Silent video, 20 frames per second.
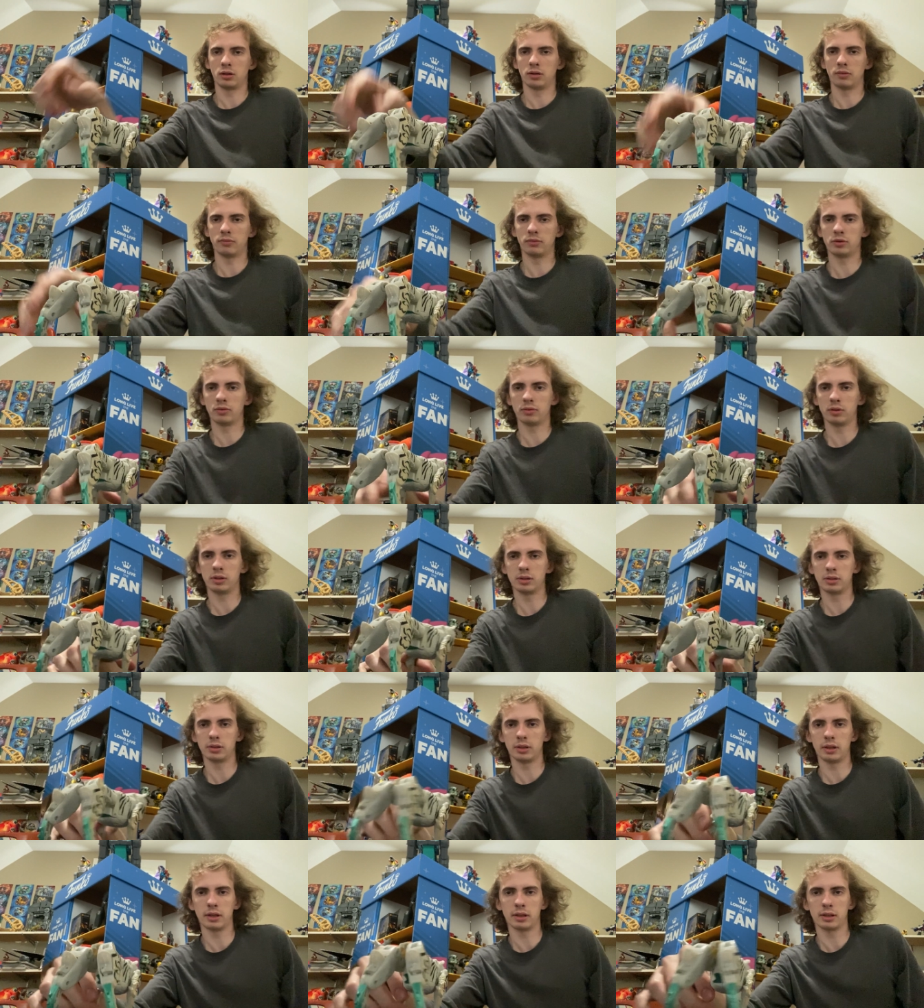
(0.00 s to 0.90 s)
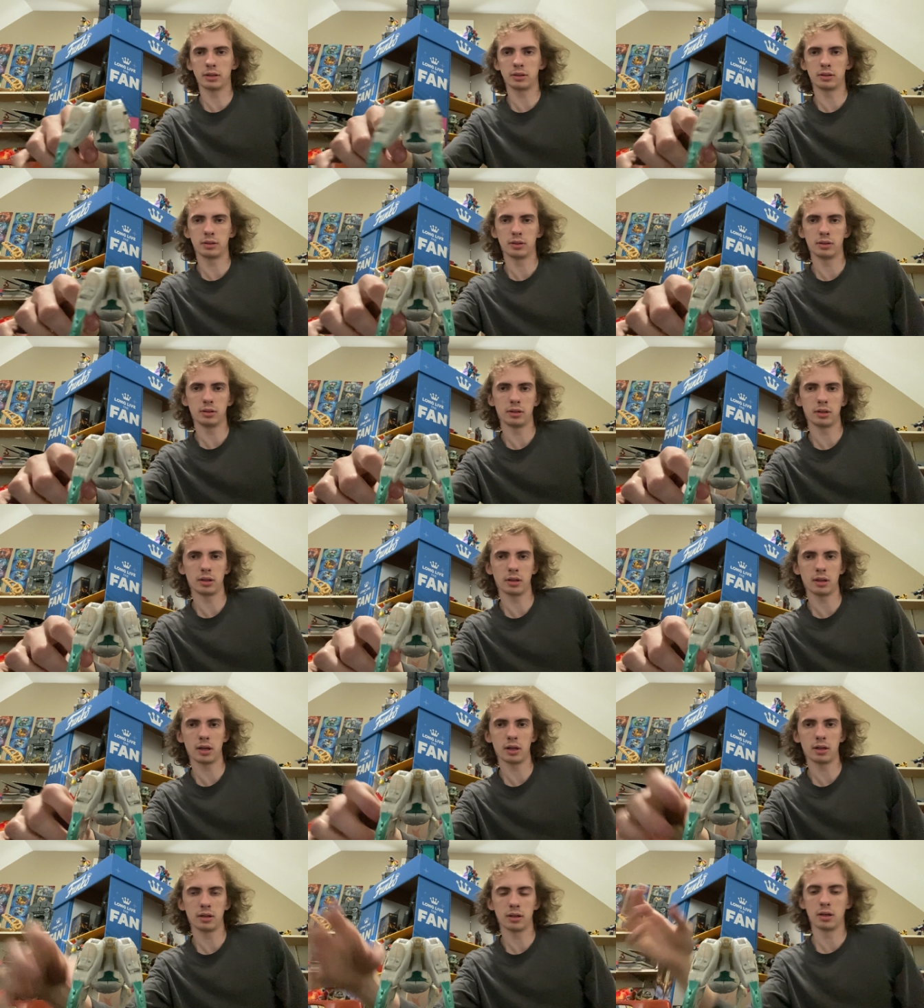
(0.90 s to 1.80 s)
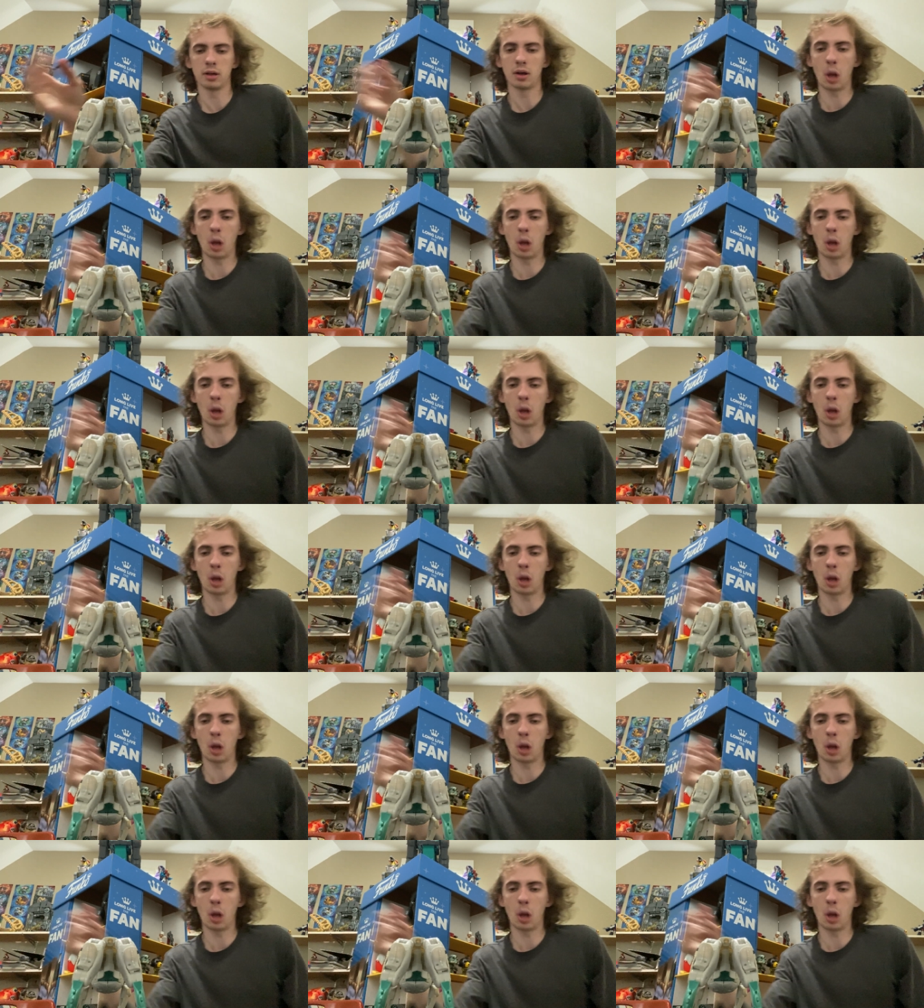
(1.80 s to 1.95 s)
between his legs, like that,